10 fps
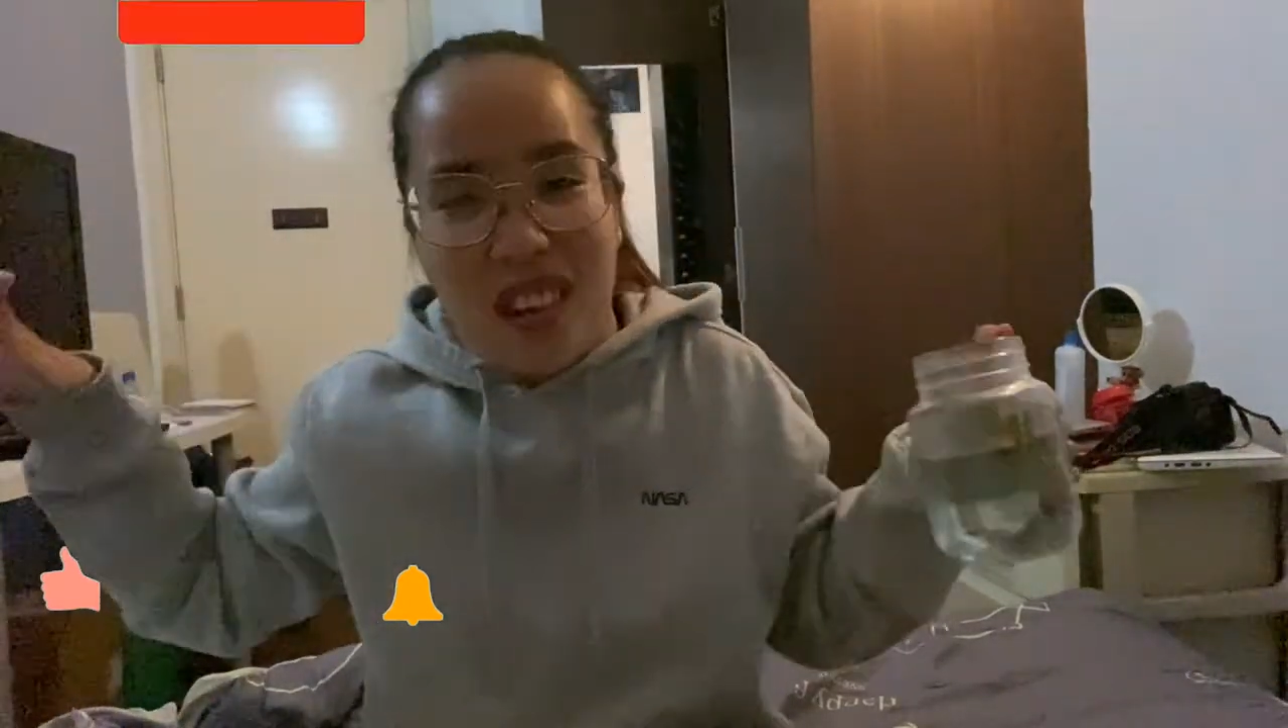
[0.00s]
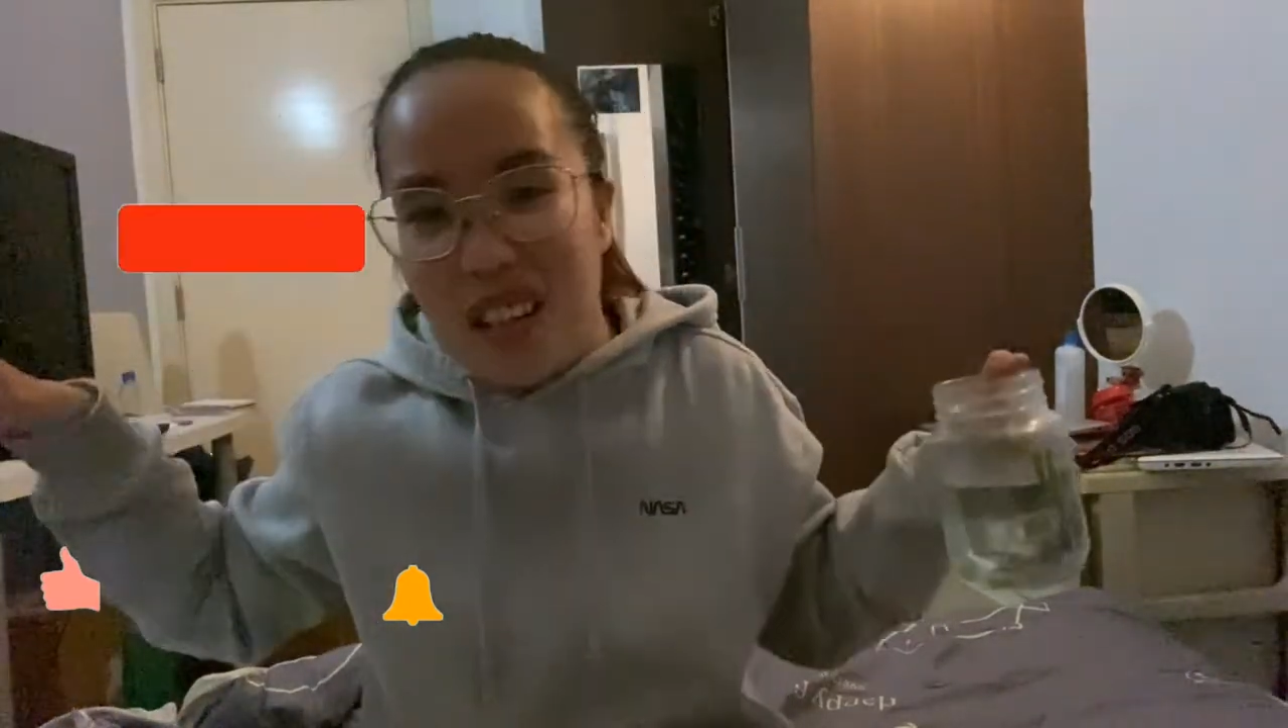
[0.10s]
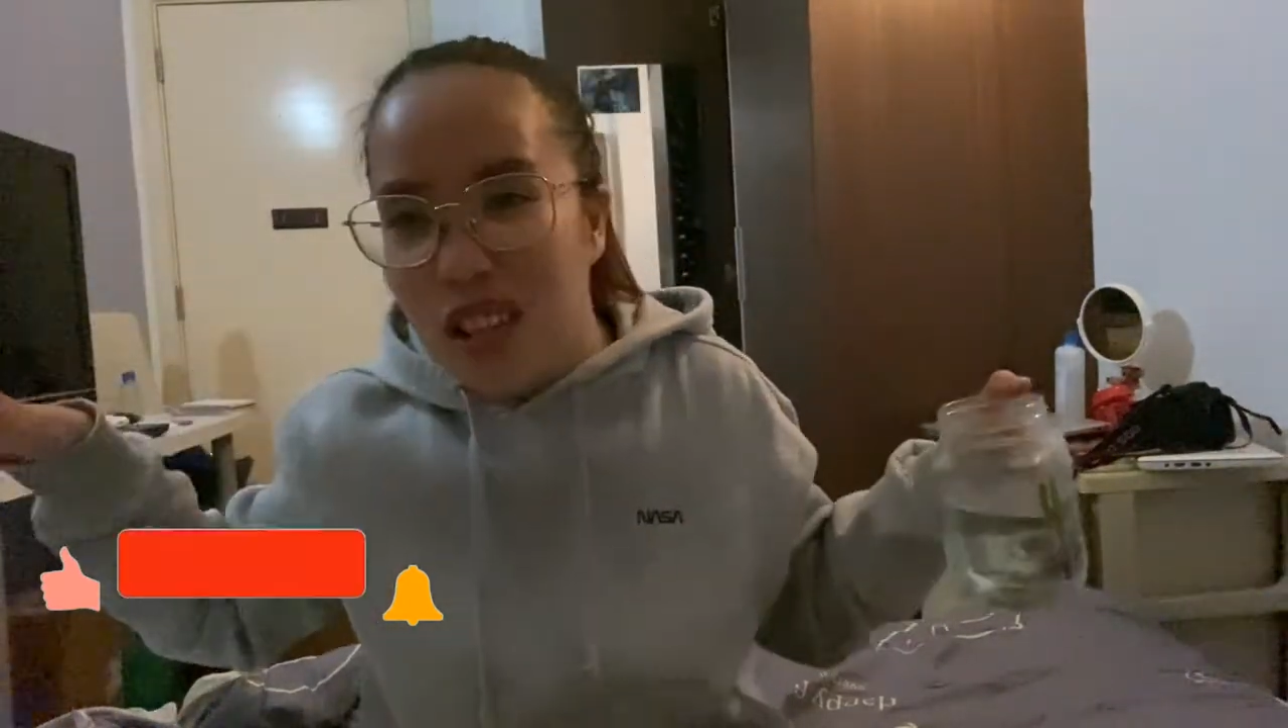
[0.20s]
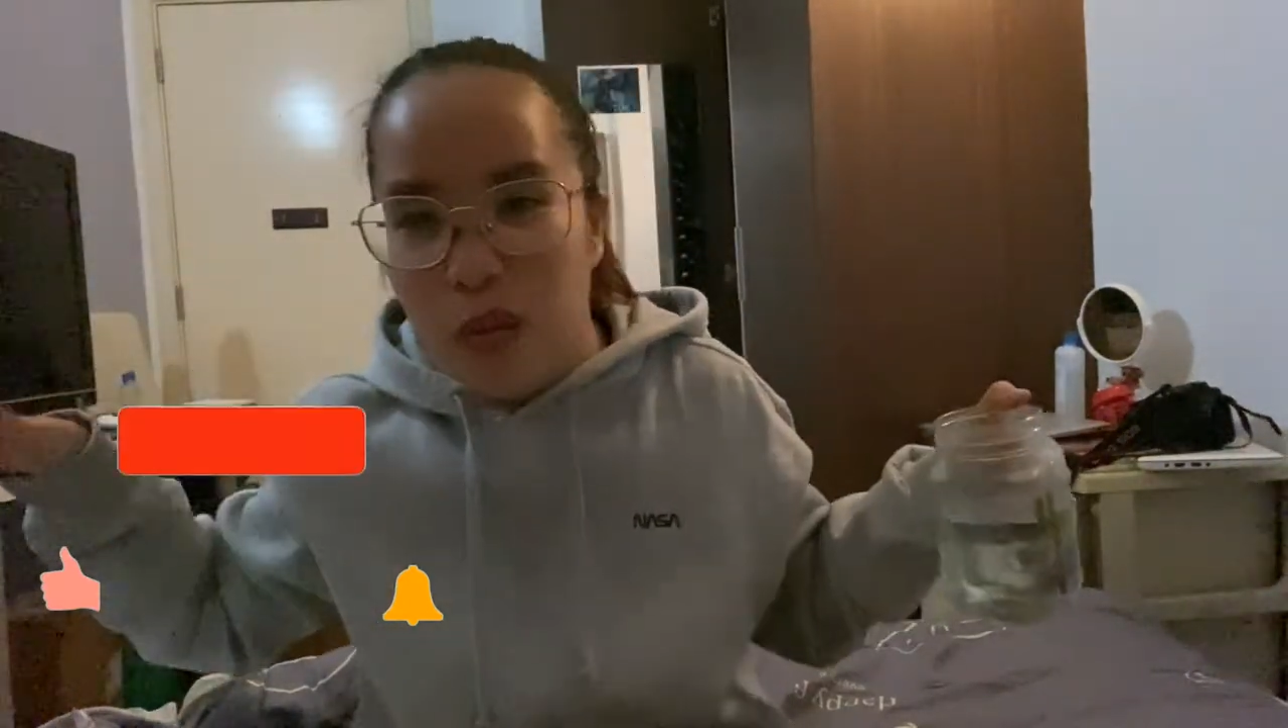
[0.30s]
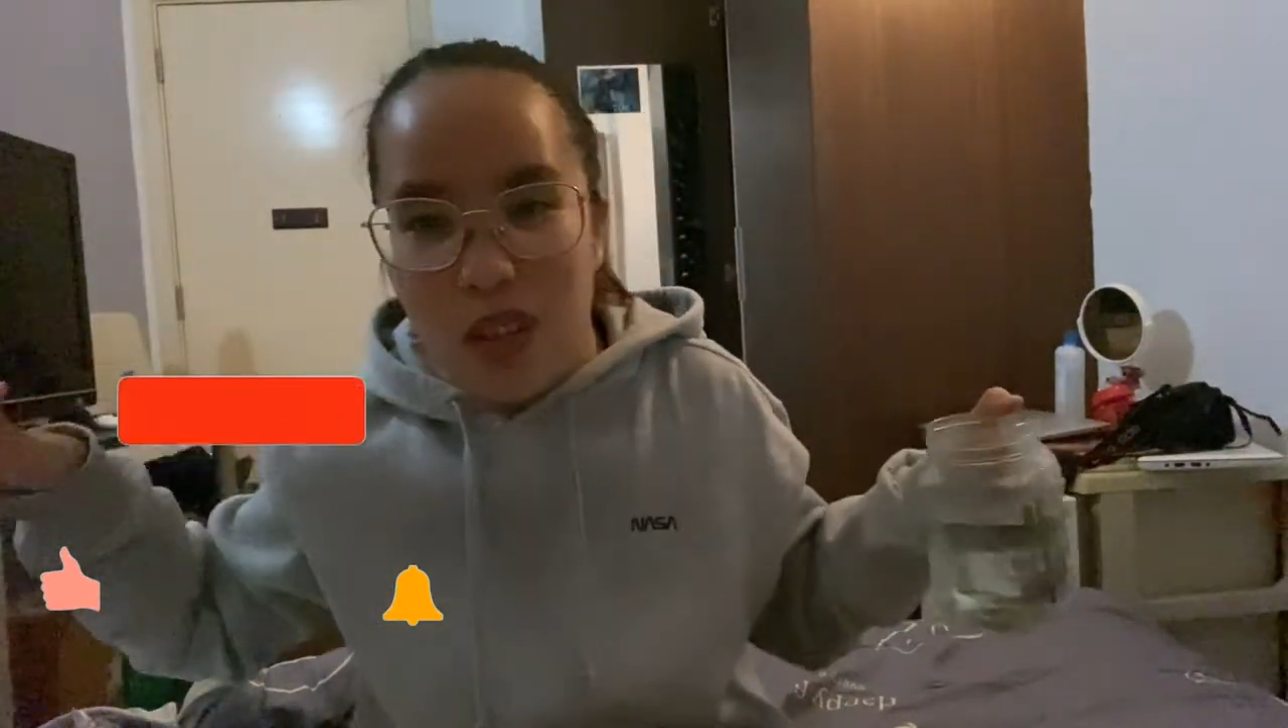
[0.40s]

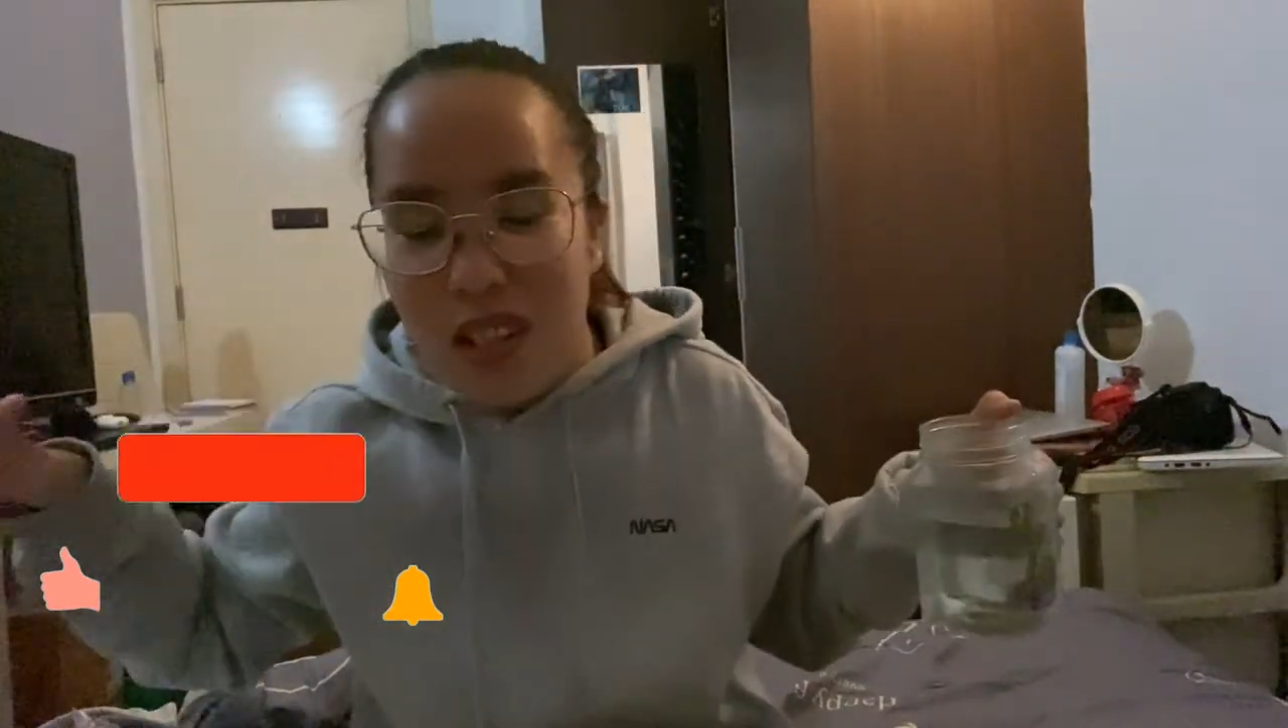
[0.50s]
things you want to